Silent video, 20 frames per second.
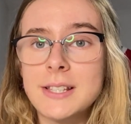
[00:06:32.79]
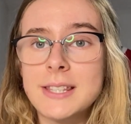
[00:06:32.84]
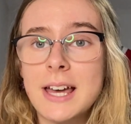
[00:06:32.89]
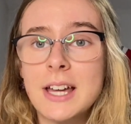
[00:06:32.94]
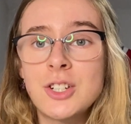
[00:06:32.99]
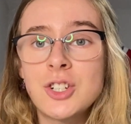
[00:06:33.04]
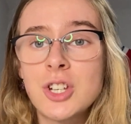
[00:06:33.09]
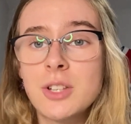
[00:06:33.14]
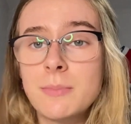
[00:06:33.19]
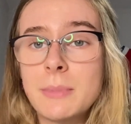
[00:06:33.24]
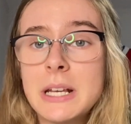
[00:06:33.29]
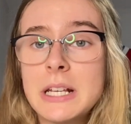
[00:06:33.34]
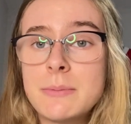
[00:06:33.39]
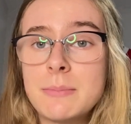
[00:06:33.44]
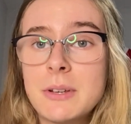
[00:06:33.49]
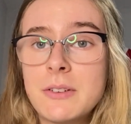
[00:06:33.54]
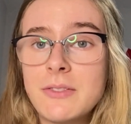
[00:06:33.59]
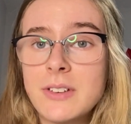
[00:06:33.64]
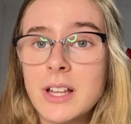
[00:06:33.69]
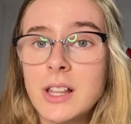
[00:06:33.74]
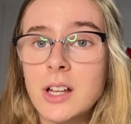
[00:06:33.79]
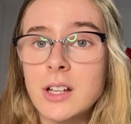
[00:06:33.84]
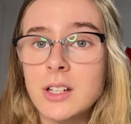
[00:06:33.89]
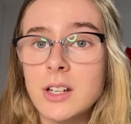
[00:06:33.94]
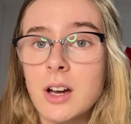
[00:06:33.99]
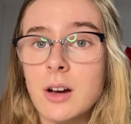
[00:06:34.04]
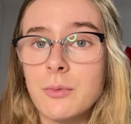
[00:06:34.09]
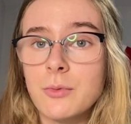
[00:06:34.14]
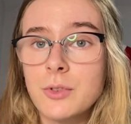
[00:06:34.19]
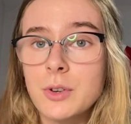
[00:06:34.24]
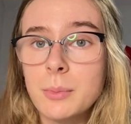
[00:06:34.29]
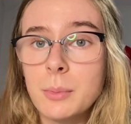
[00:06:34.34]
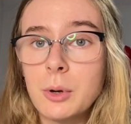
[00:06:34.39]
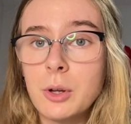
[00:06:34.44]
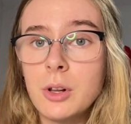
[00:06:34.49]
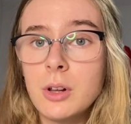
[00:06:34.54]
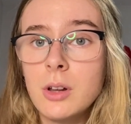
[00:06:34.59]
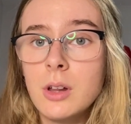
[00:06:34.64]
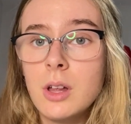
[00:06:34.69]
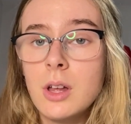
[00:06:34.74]
That just makes me feel
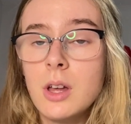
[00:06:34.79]
uncomfortable.